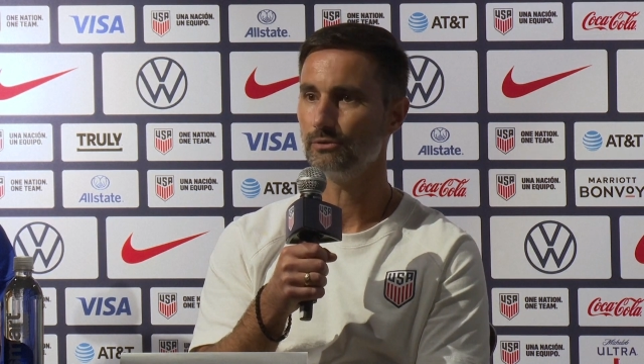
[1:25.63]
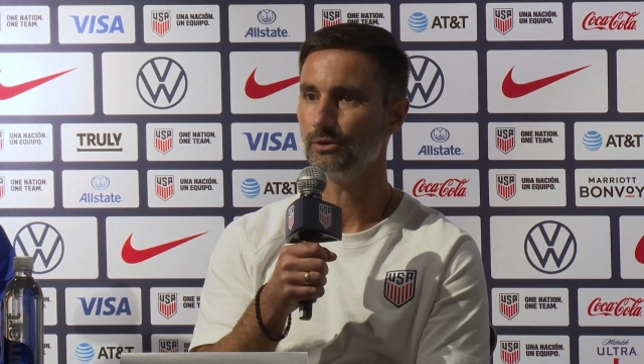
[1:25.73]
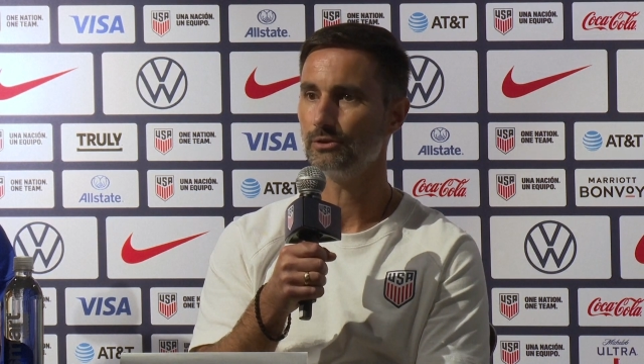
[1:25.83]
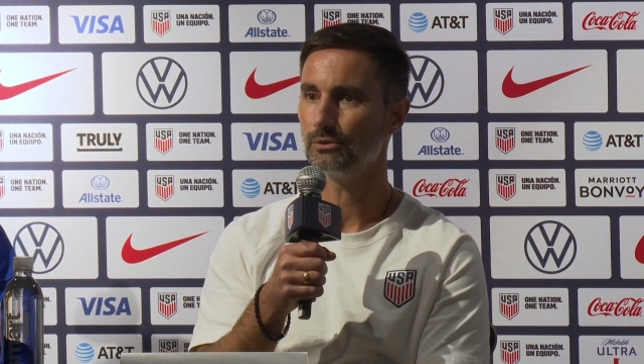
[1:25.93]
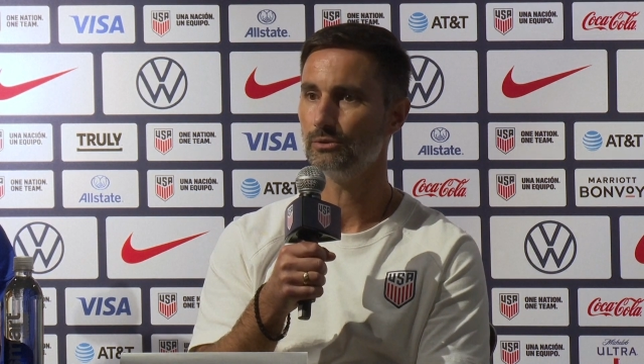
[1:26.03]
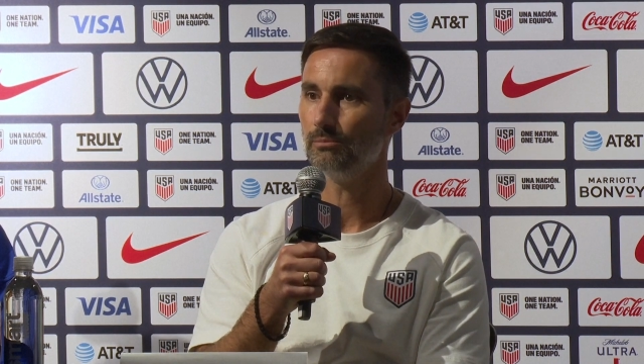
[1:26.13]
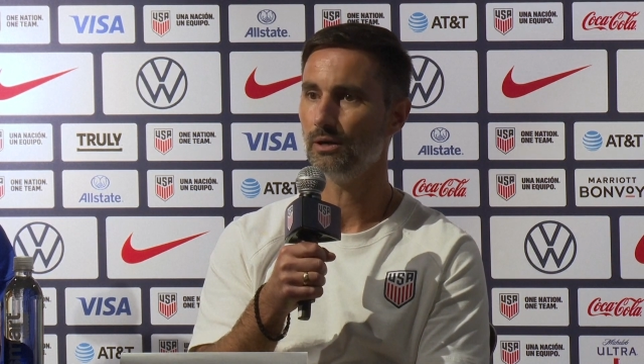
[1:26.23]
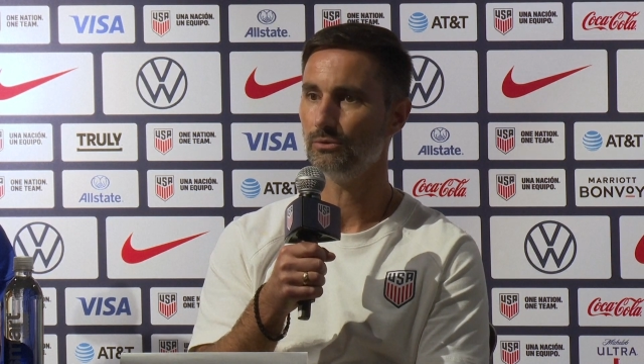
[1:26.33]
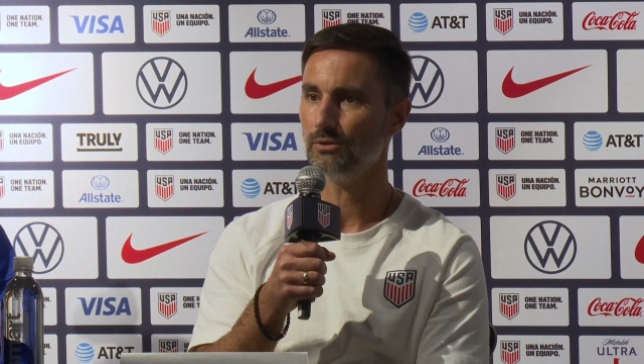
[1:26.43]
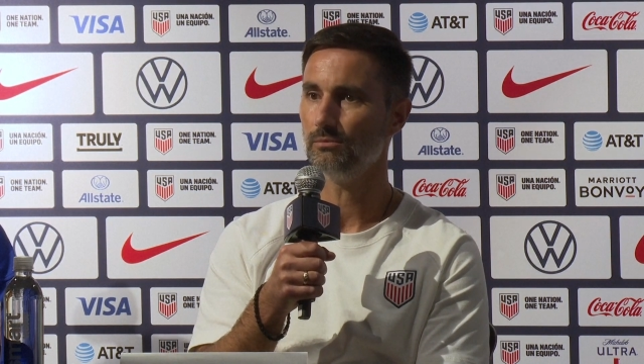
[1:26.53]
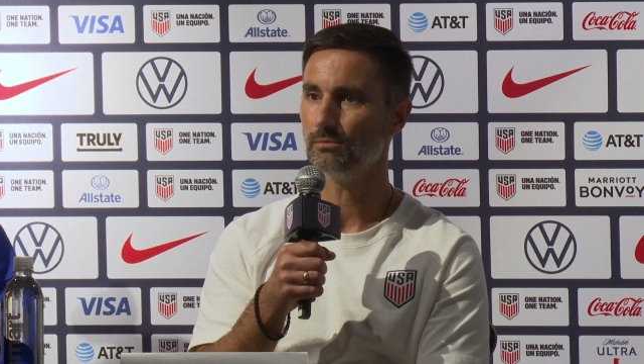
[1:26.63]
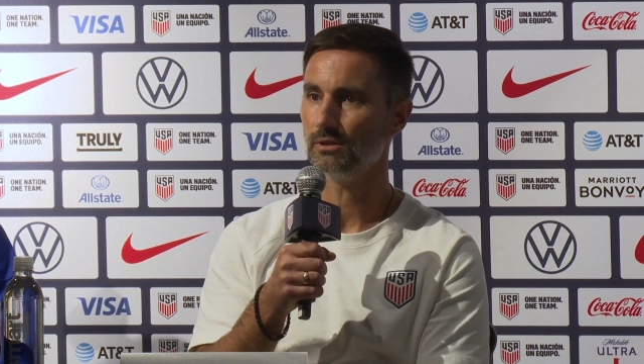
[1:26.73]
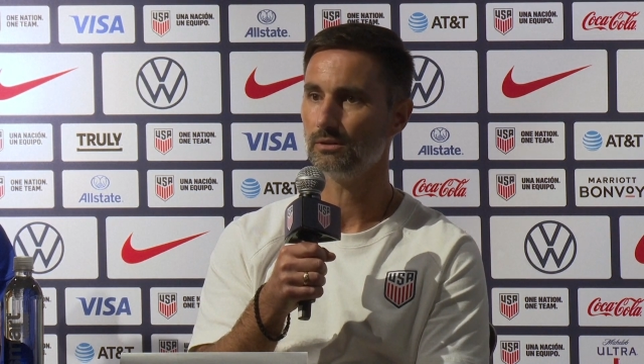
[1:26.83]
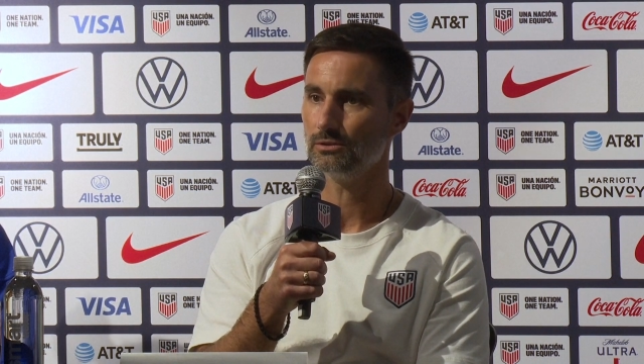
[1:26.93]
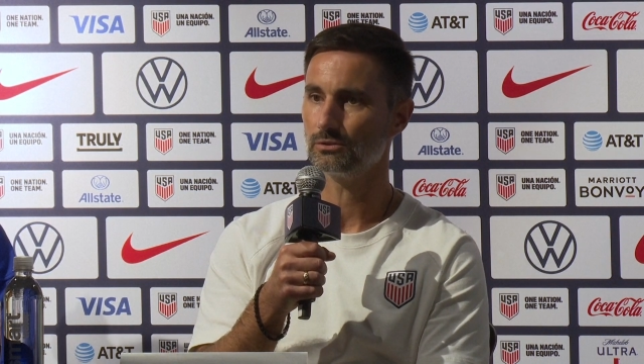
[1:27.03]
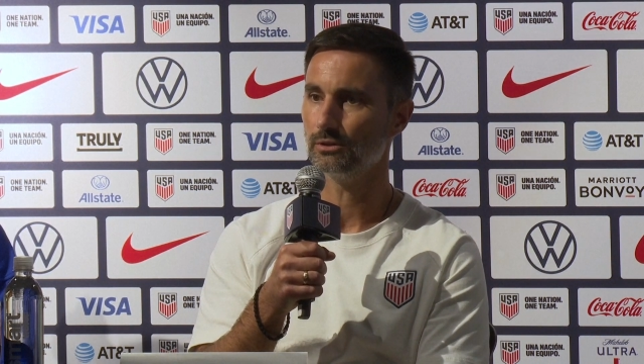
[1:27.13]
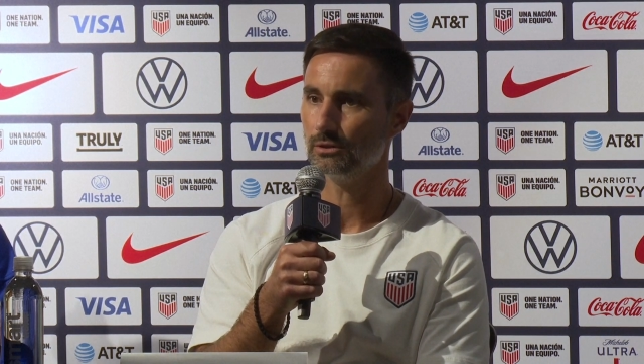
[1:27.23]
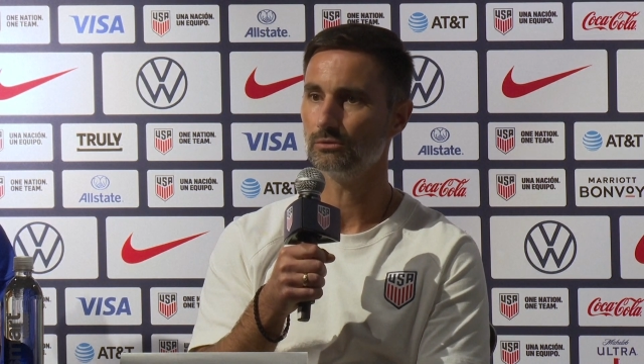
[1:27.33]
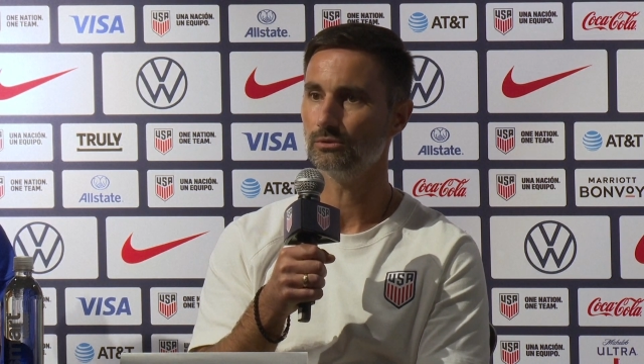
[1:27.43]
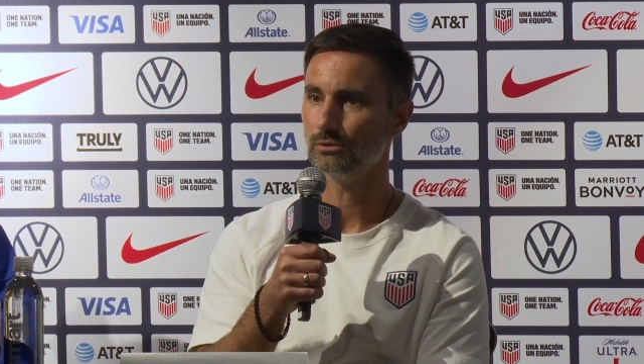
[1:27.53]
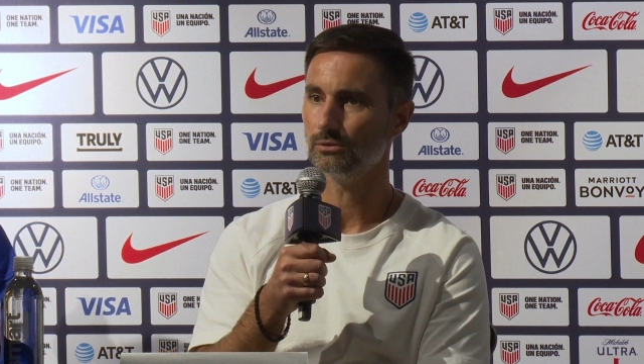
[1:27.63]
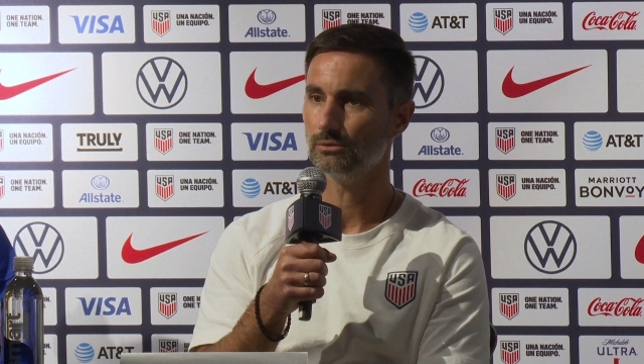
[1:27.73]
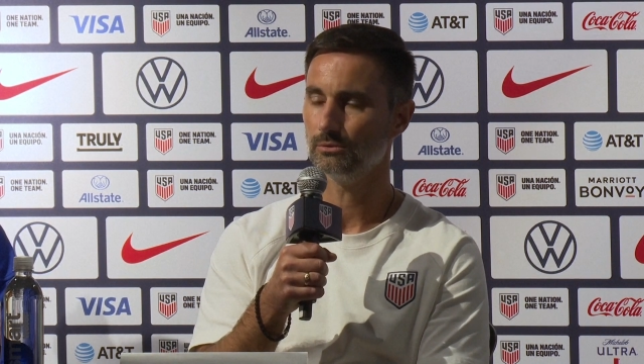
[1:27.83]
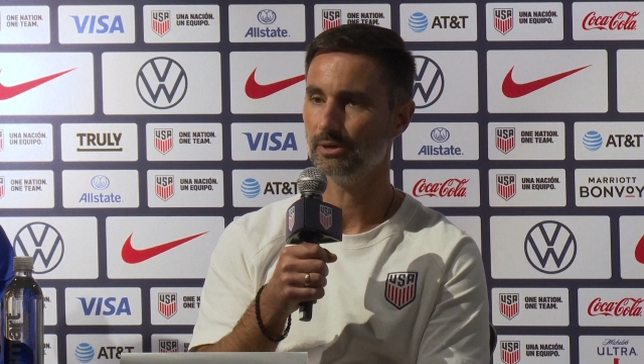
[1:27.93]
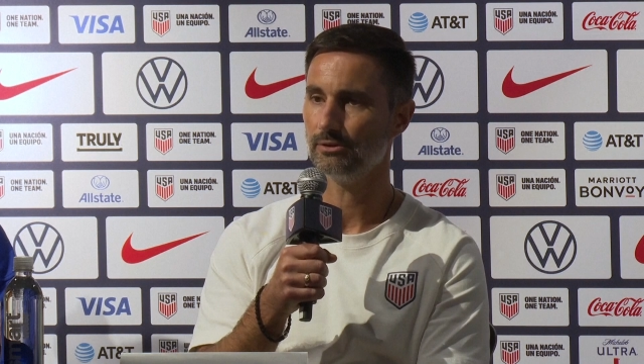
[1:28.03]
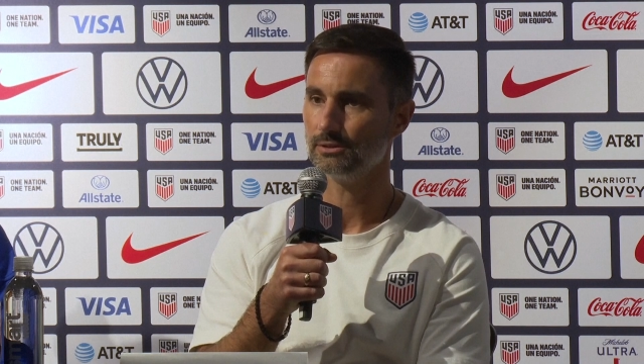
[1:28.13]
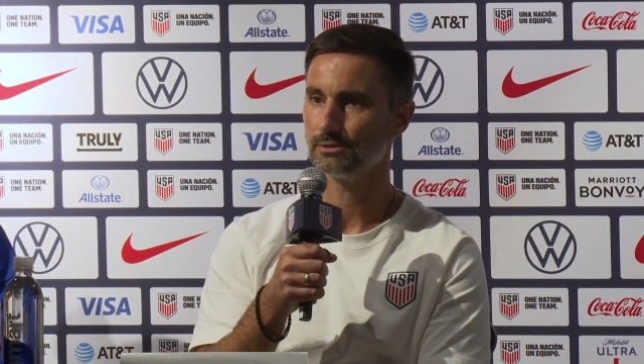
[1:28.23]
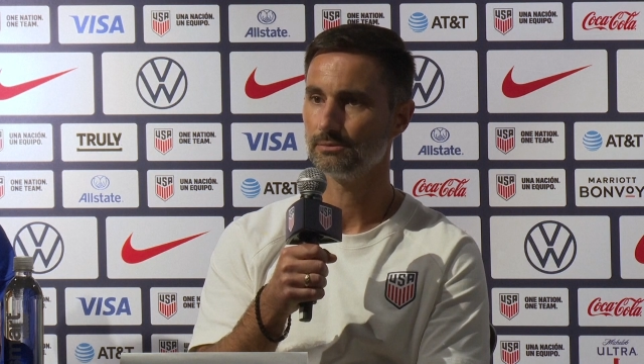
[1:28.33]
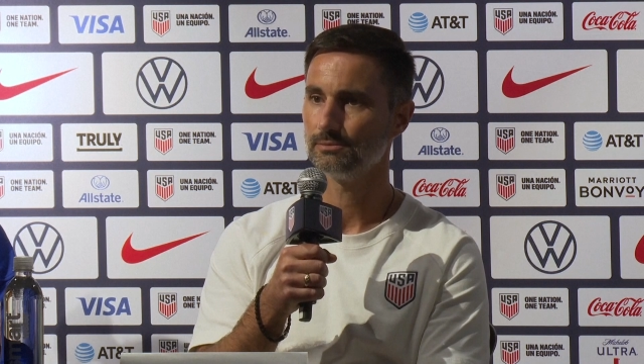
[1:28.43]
very good about team that is going to the, to the Paris